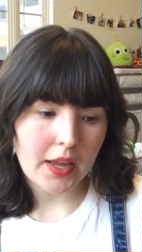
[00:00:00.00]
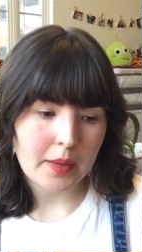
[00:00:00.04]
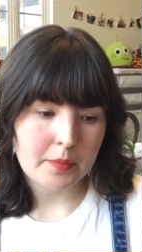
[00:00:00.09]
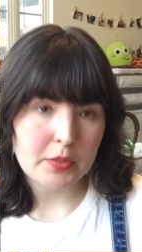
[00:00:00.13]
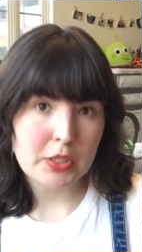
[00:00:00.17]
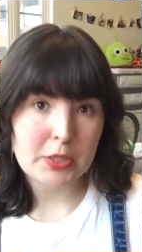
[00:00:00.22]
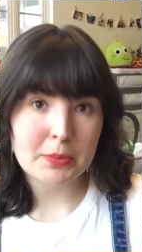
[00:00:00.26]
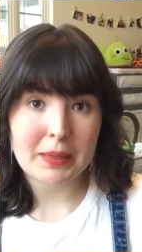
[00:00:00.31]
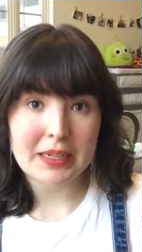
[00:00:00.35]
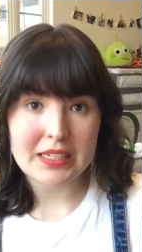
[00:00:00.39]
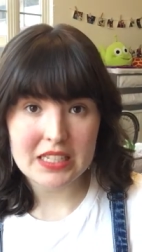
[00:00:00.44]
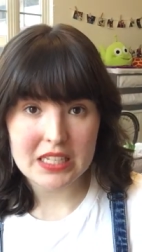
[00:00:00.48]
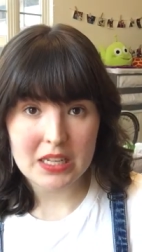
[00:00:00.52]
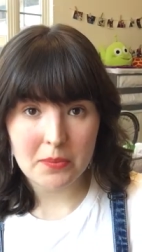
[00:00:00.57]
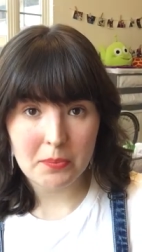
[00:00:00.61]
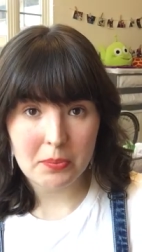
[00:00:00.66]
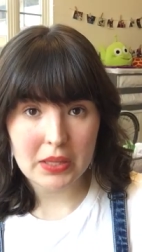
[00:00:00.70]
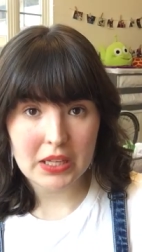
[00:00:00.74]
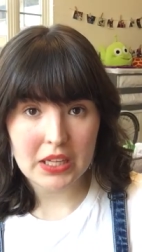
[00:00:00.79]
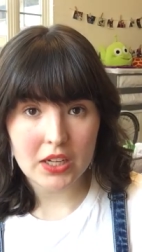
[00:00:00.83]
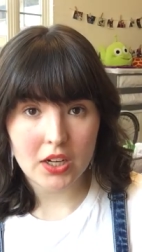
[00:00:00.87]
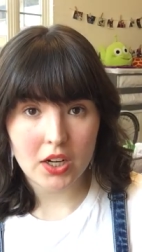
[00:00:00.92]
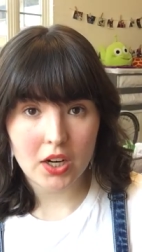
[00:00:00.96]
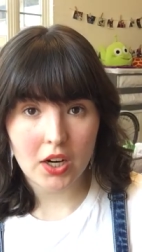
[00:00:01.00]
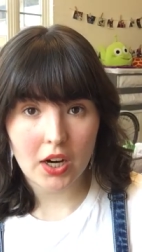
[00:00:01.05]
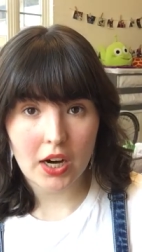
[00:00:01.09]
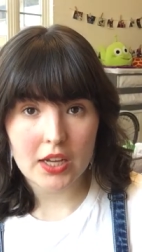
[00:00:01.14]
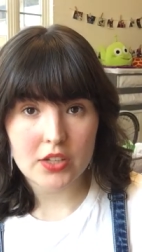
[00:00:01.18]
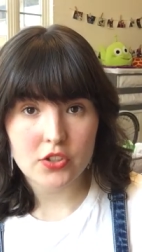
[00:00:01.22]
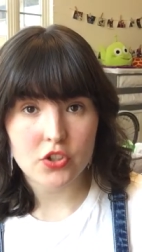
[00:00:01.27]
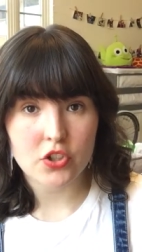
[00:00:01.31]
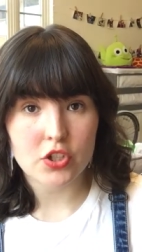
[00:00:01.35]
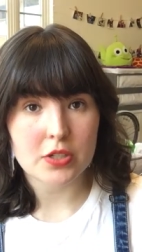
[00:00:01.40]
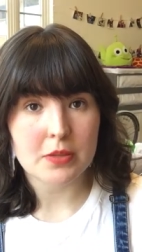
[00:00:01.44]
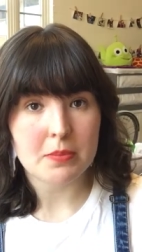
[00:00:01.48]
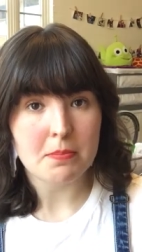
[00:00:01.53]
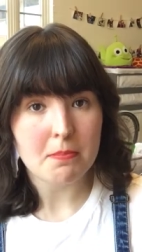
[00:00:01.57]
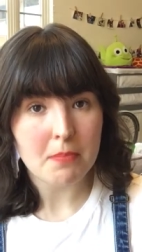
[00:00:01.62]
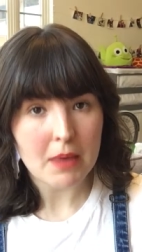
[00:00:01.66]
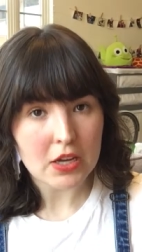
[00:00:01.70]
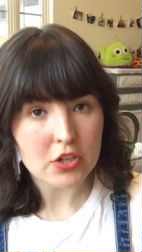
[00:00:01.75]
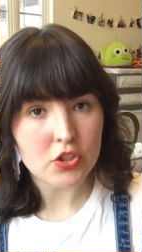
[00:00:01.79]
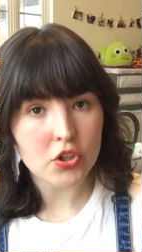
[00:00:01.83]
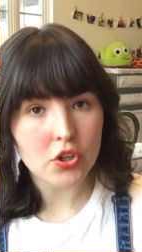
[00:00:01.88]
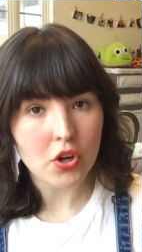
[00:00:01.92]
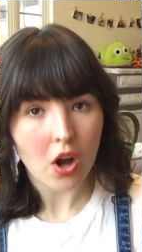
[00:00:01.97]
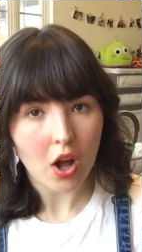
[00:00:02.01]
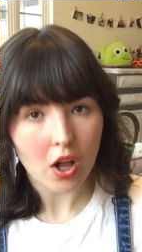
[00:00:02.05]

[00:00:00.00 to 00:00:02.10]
So my tip here is just measure